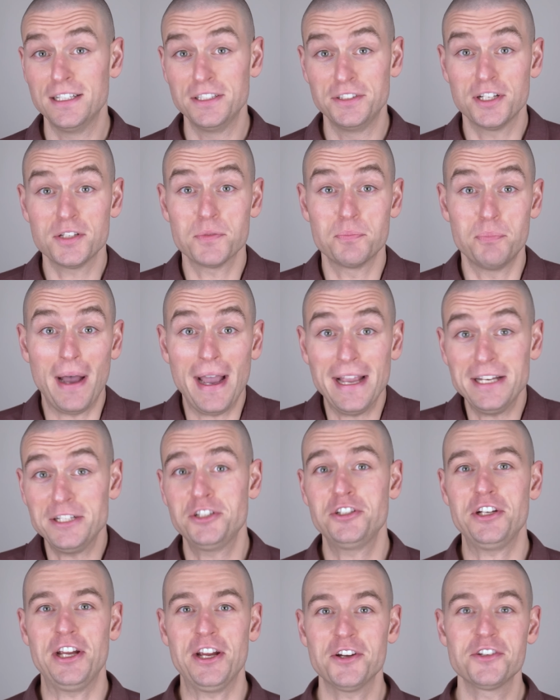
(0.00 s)
Just buy
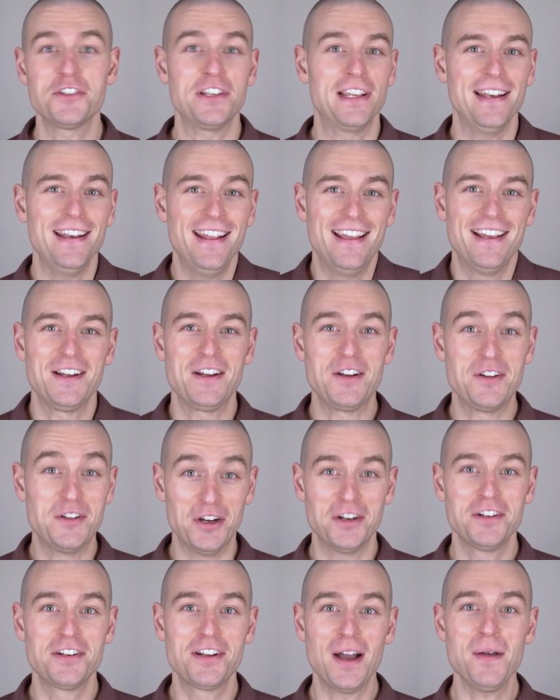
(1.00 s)
shares in
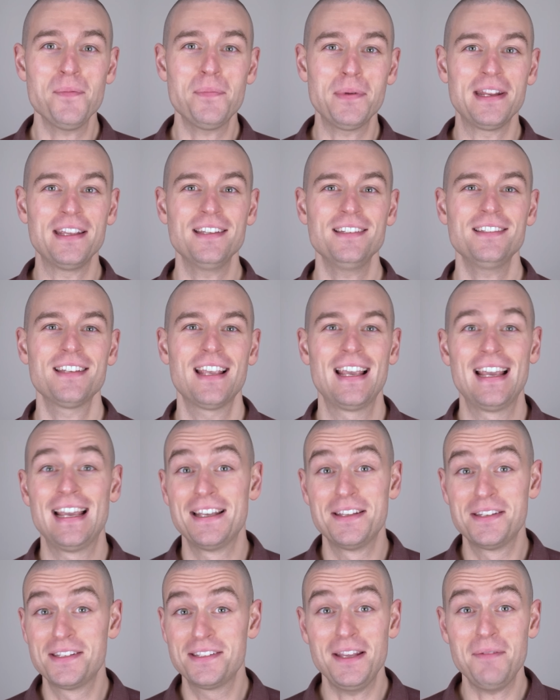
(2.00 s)
good companies,
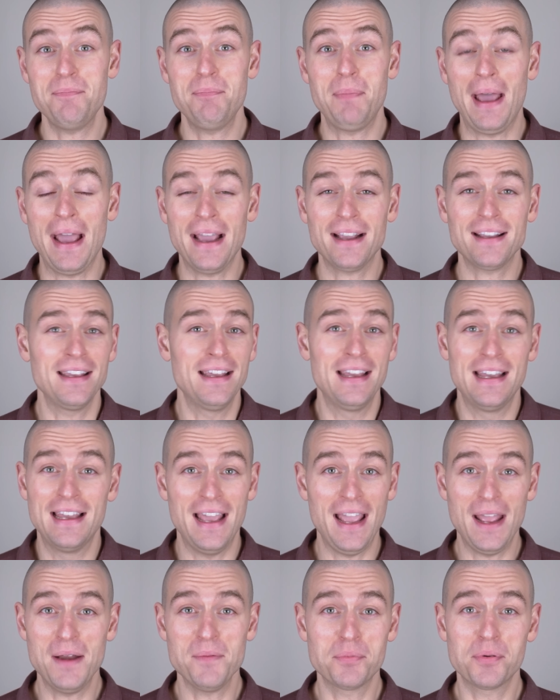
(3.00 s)
sit back,
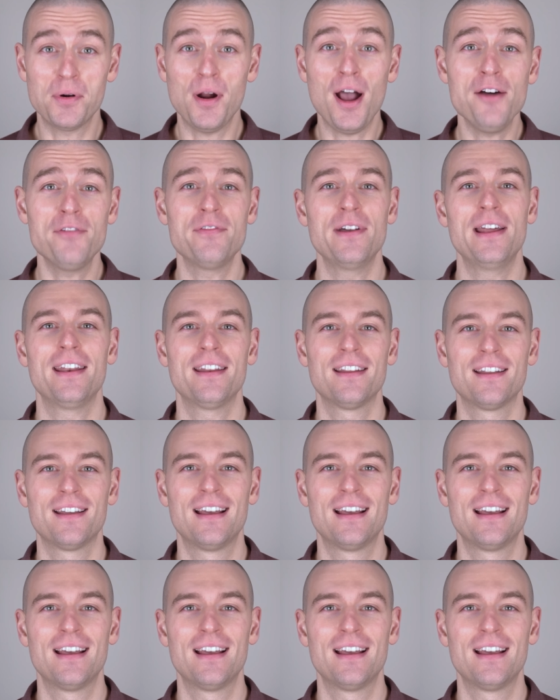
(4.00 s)
and profit.